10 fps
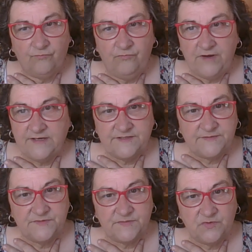reading
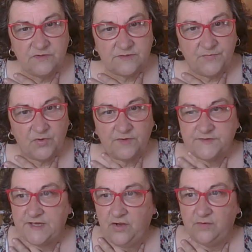some sports
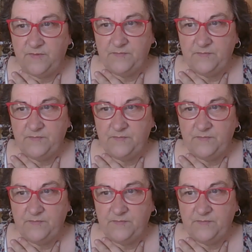books. It could be